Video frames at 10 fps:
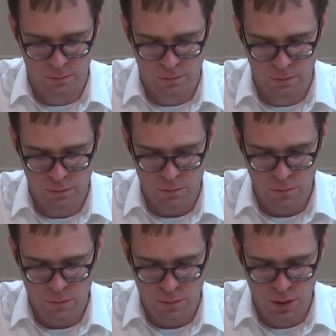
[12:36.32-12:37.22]

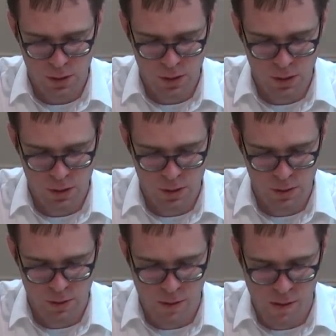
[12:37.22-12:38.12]
Nobody speaks.